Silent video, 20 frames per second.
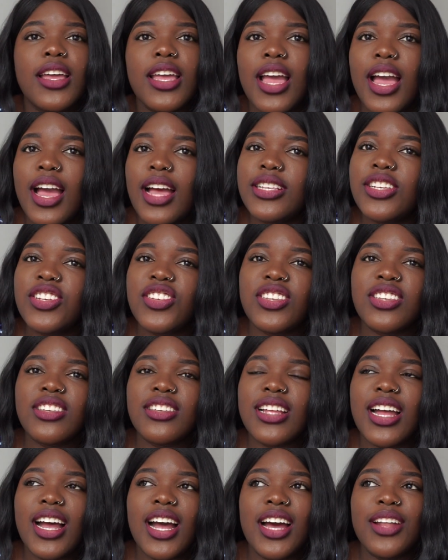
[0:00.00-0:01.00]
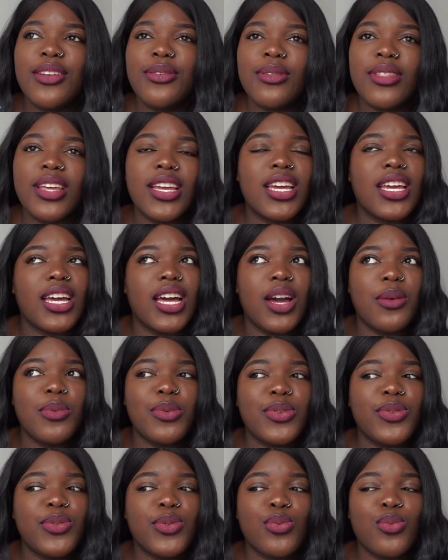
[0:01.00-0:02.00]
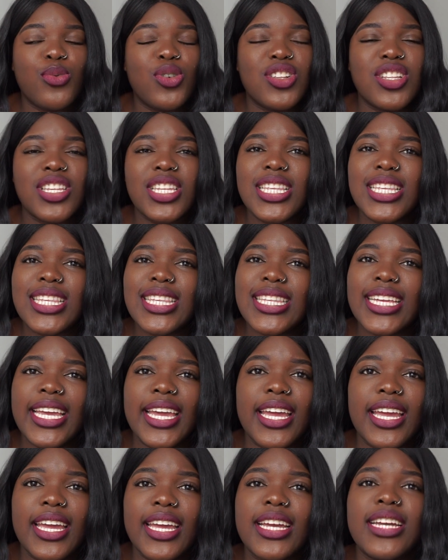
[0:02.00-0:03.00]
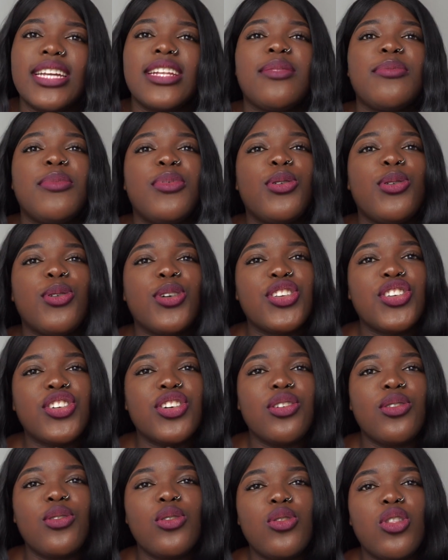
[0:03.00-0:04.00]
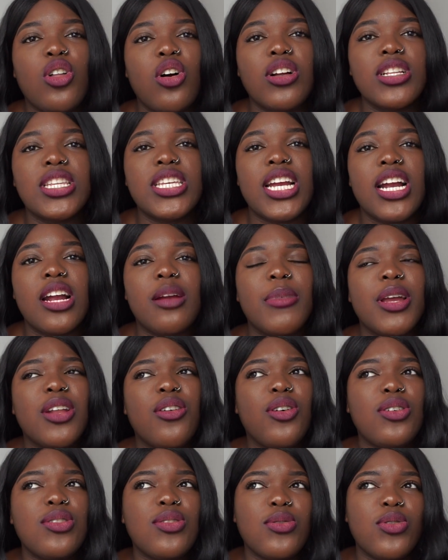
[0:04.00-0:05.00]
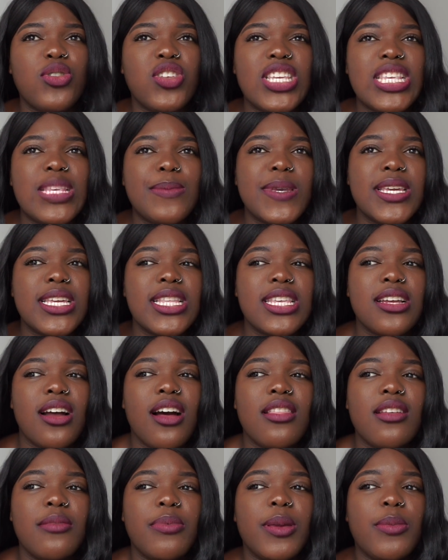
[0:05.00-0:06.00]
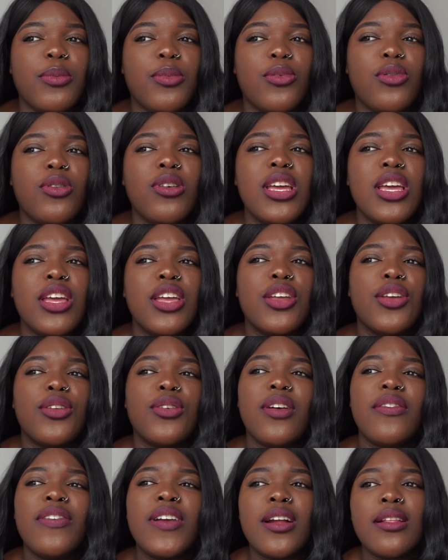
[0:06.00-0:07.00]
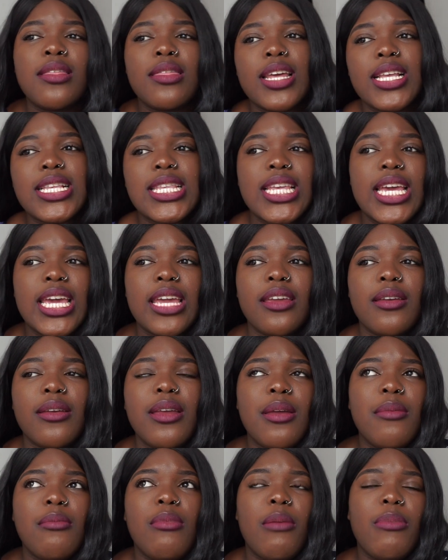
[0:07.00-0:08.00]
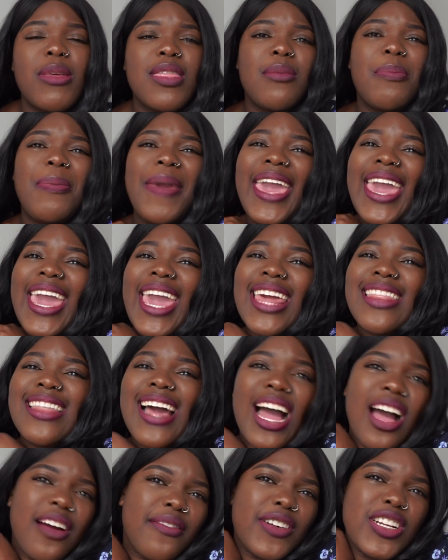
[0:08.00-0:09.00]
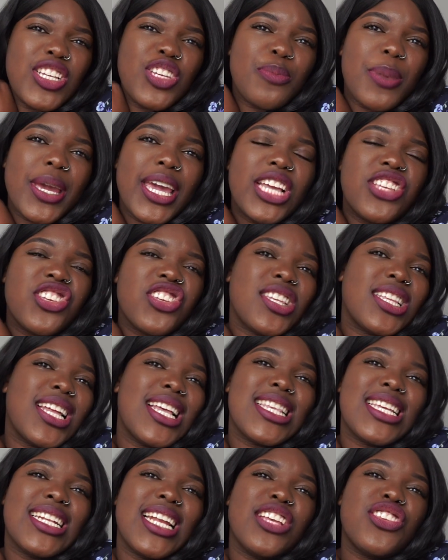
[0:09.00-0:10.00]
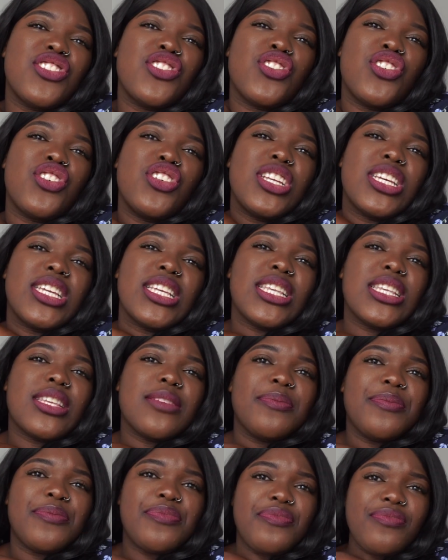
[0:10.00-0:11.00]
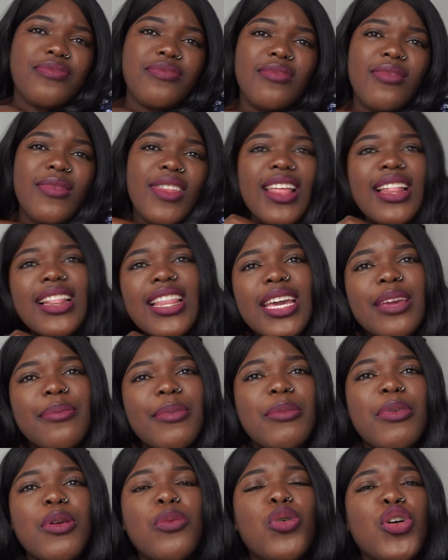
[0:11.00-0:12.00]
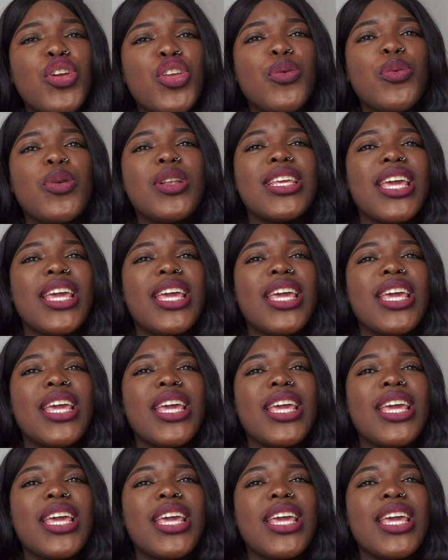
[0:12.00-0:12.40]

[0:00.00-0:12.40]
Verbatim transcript: I just I don't think I would want to stay in Portugal long term and also just speaking to other people you know I've heard things like maybe the pay the average pay just isn't as good as like maybe what you would